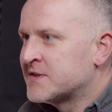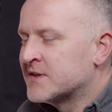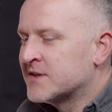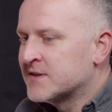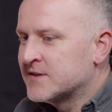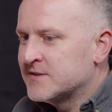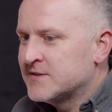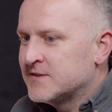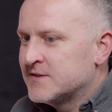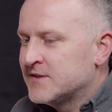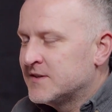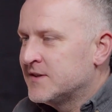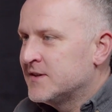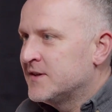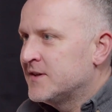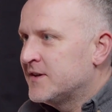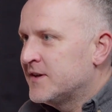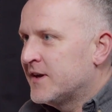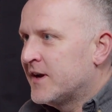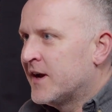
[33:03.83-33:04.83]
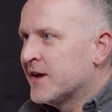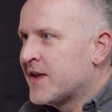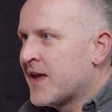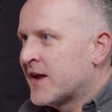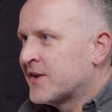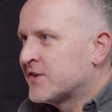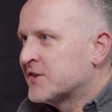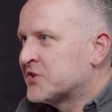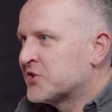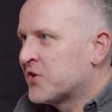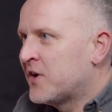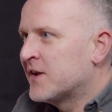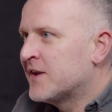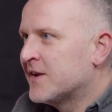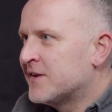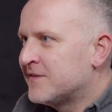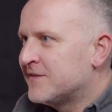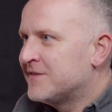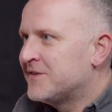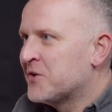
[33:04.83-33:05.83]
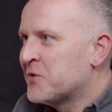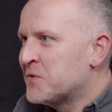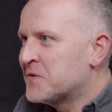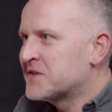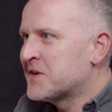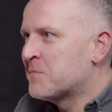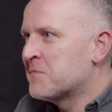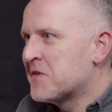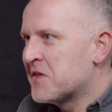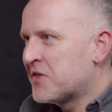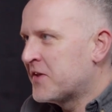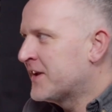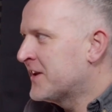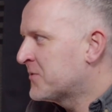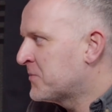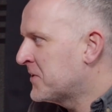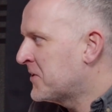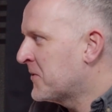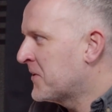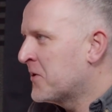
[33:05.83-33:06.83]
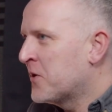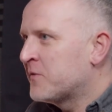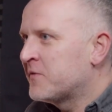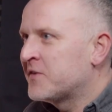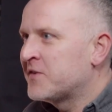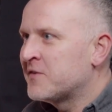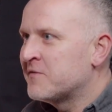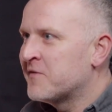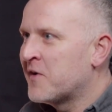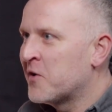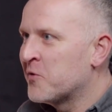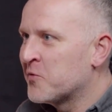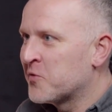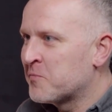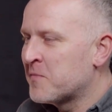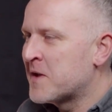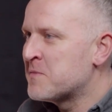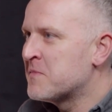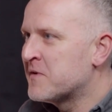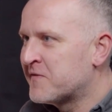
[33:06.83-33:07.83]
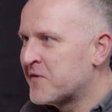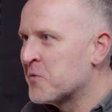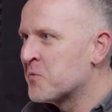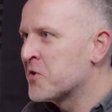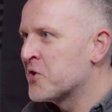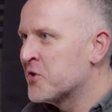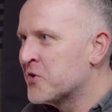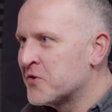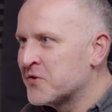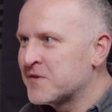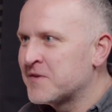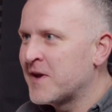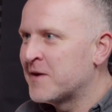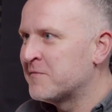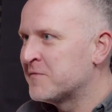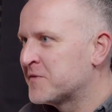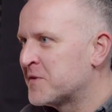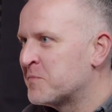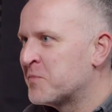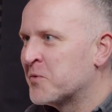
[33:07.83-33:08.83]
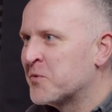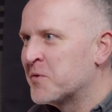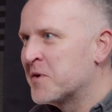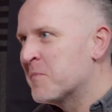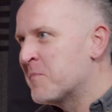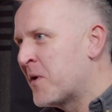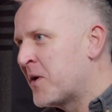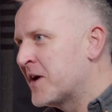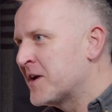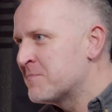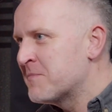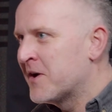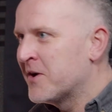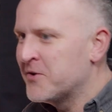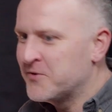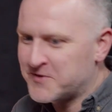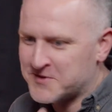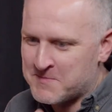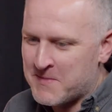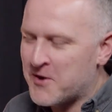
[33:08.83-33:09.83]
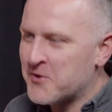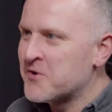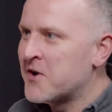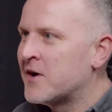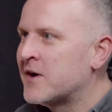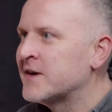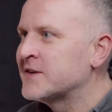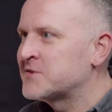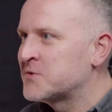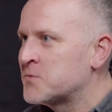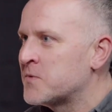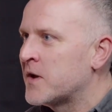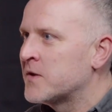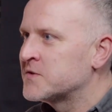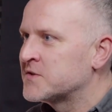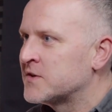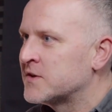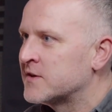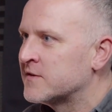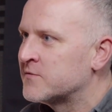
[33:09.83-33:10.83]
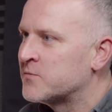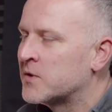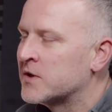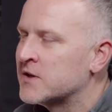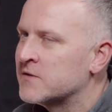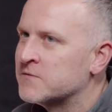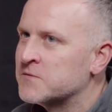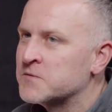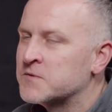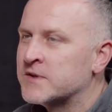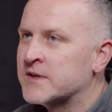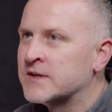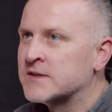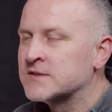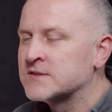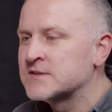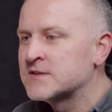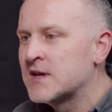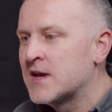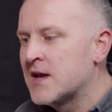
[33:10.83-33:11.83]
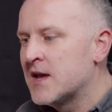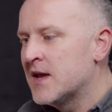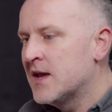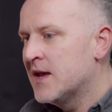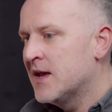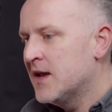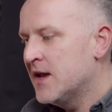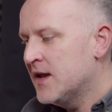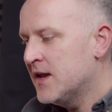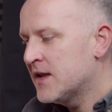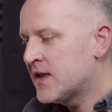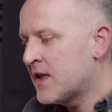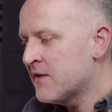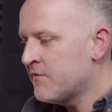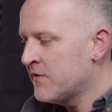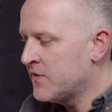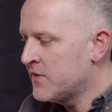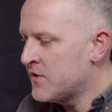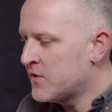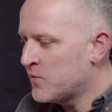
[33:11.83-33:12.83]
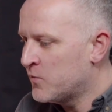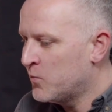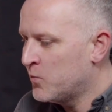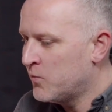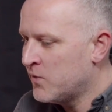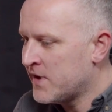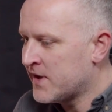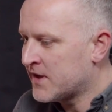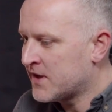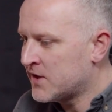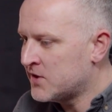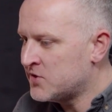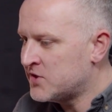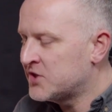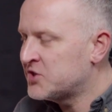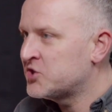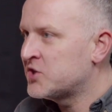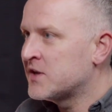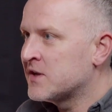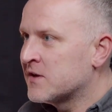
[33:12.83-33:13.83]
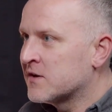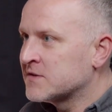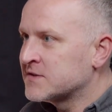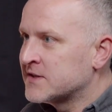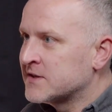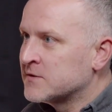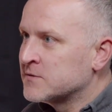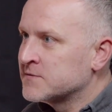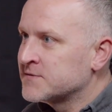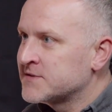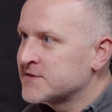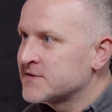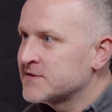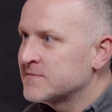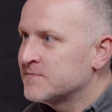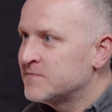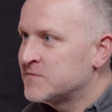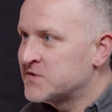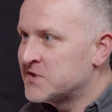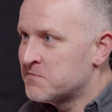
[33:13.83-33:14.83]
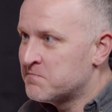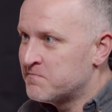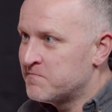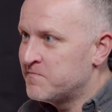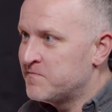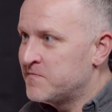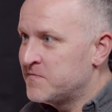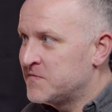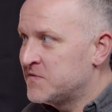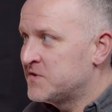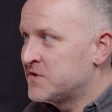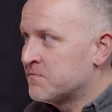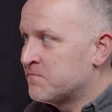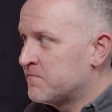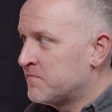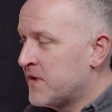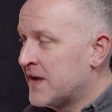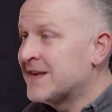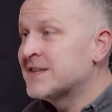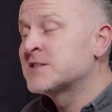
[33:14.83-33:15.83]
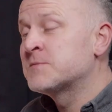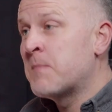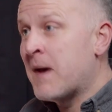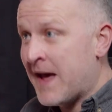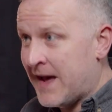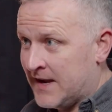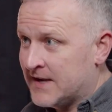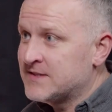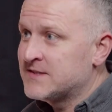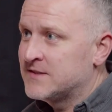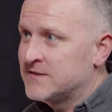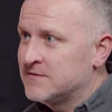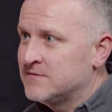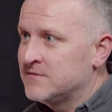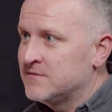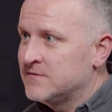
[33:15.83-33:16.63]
that I guess are trying to do some of the things we do in office environments, make me feel good, comfortable in a buying mode, smell nice, all those kind of wonderful things. Given that we're conditioning ourselves to expect